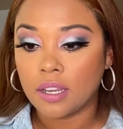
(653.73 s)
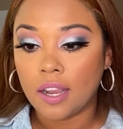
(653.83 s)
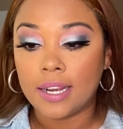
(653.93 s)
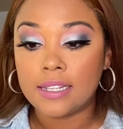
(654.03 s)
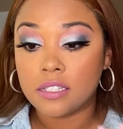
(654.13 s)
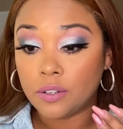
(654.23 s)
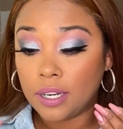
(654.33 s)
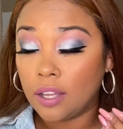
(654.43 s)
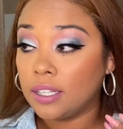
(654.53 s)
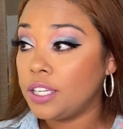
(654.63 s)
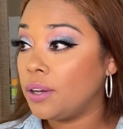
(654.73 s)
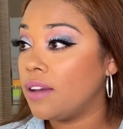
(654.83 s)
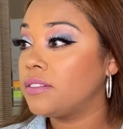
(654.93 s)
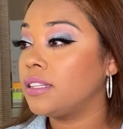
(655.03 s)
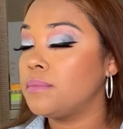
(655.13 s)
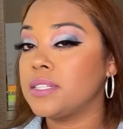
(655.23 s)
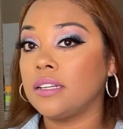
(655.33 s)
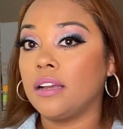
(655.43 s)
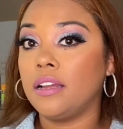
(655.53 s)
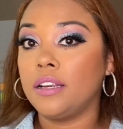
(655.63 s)
All right, so now that you have the lipstick
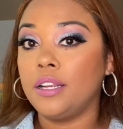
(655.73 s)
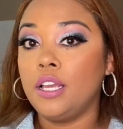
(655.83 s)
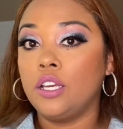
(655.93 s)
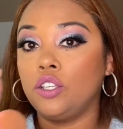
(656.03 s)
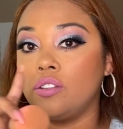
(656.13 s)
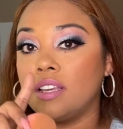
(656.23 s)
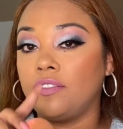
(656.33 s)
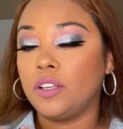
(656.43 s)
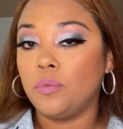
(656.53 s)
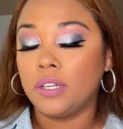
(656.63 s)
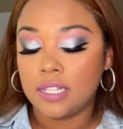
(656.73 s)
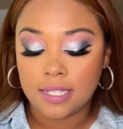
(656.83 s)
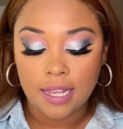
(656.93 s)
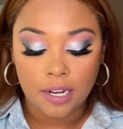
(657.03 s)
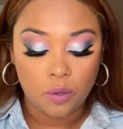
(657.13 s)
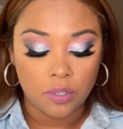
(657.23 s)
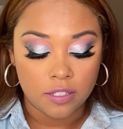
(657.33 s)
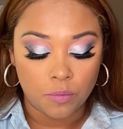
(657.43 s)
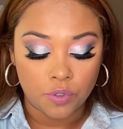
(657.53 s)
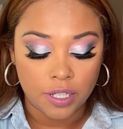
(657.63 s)
on, you definitely want to set it with
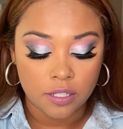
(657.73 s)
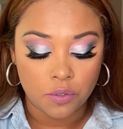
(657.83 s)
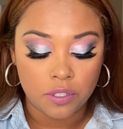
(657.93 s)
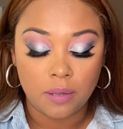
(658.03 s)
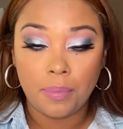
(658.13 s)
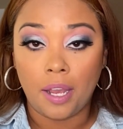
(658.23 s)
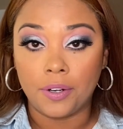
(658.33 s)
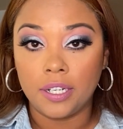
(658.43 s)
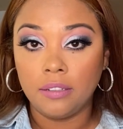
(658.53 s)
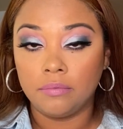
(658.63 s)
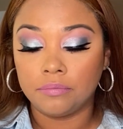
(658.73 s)
some translucent powder.